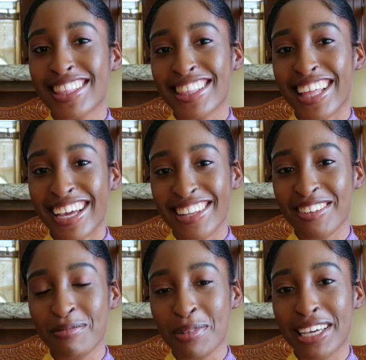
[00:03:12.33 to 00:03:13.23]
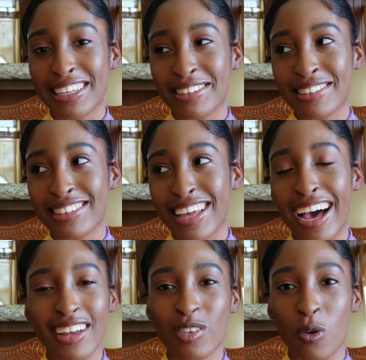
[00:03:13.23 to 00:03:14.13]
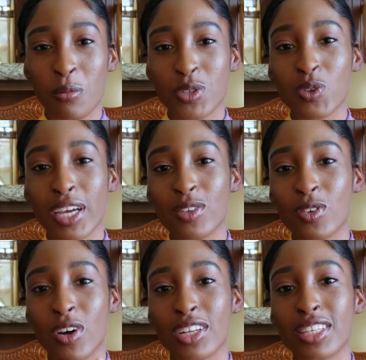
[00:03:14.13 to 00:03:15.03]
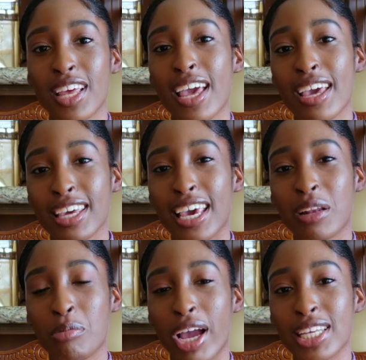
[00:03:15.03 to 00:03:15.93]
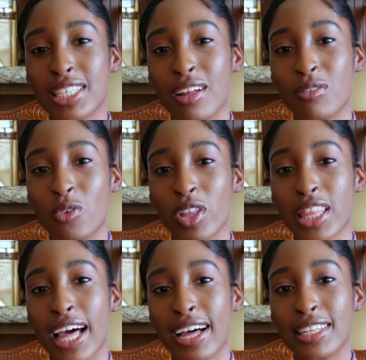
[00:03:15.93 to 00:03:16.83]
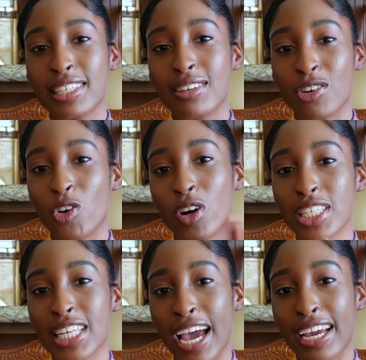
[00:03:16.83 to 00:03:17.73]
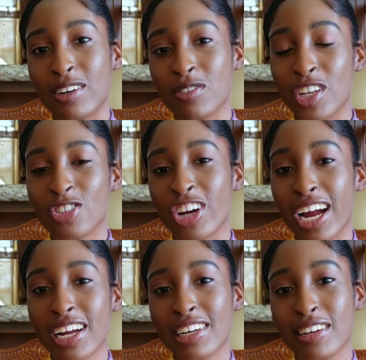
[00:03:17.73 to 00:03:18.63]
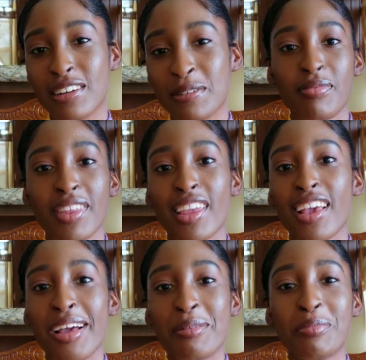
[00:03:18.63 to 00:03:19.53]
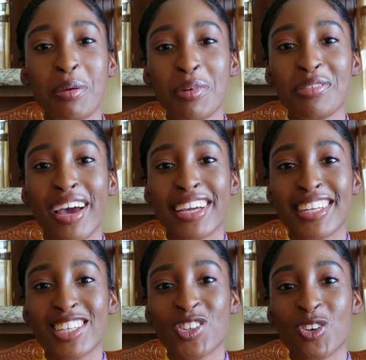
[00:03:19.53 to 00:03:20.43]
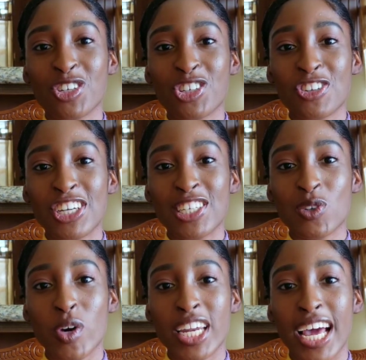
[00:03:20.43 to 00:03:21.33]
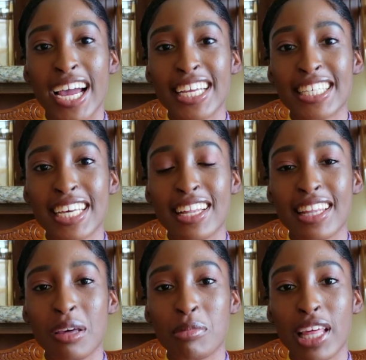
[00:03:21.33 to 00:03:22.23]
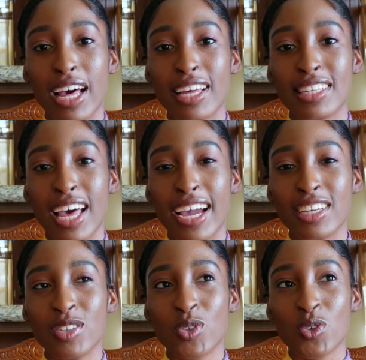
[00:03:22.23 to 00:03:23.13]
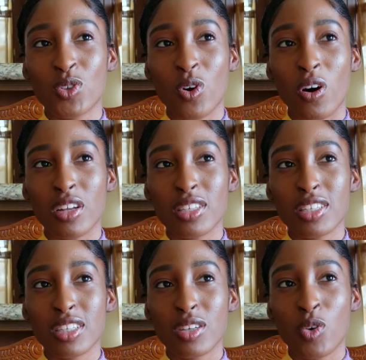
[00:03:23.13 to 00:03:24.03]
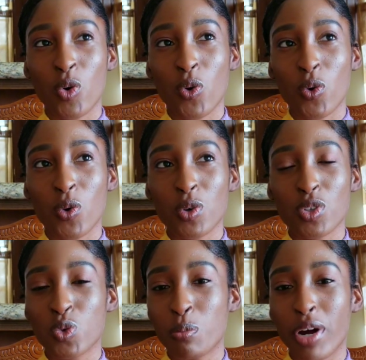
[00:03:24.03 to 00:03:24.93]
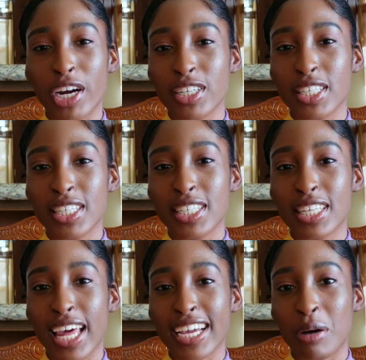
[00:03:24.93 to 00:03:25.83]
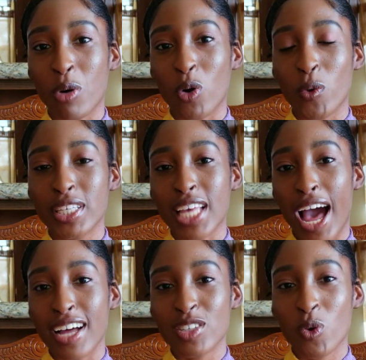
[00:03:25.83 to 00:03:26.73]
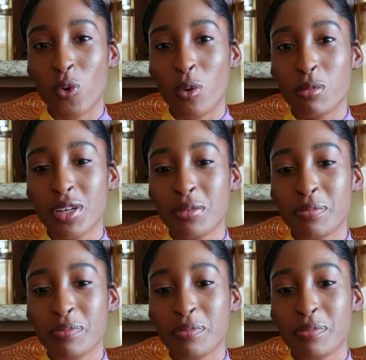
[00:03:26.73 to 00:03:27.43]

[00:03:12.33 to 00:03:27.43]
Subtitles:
I love being at home, so I do not get myself on that wrong side of the track. People find it so strange when I tell them that I do not go to parties, I'm always at home.